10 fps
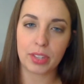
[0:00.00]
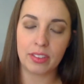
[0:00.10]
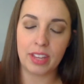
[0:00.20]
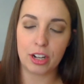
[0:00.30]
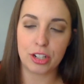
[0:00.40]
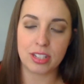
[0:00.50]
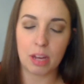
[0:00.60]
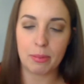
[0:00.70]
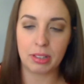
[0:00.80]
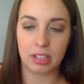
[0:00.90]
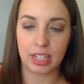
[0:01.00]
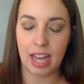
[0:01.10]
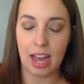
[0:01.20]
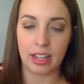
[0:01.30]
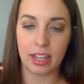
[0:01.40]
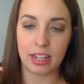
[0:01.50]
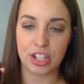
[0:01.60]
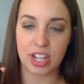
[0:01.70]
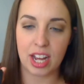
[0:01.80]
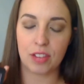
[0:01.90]
there. She saw me looking at it, and
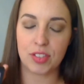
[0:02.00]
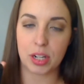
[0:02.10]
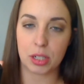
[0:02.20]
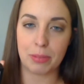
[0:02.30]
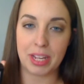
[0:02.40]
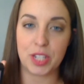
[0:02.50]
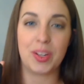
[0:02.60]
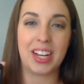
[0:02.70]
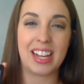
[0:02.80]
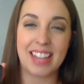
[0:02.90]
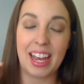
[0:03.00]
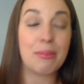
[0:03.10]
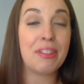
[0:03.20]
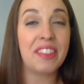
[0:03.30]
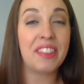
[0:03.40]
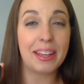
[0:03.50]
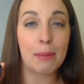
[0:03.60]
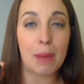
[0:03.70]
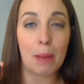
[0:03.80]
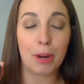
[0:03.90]
she kind of suckered me into it, because I have been thinking
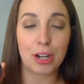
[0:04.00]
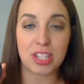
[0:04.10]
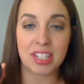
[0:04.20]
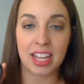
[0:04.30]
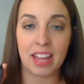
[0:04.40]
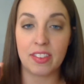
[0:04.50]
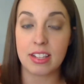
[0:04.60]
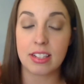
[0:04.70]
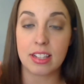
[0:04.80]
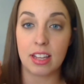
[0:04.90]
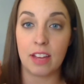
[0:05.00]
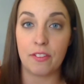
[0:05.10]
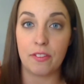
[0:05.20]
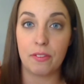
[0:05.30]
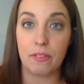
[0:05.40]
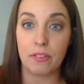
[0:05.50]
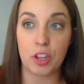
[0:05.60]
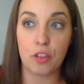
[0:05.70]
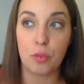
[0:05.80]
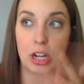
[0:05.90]
about purchasing it. If
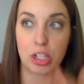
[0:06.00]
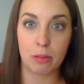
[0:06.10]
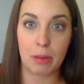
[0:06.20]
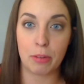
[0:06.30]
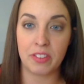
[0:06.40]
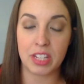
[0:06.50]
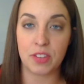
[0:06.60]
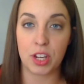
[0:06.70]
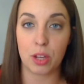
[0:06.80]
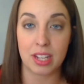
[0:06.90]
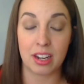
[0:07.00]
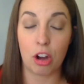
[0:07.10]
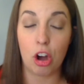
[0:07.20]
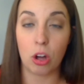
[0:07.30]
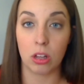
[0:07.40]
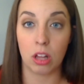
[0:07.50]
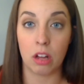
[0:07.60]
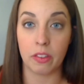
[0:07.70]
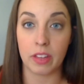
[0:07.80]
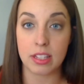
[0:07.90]
you've watched one of my previous videos, I did a haul
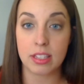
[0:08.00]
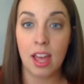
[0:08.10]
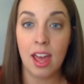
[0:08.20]
on this,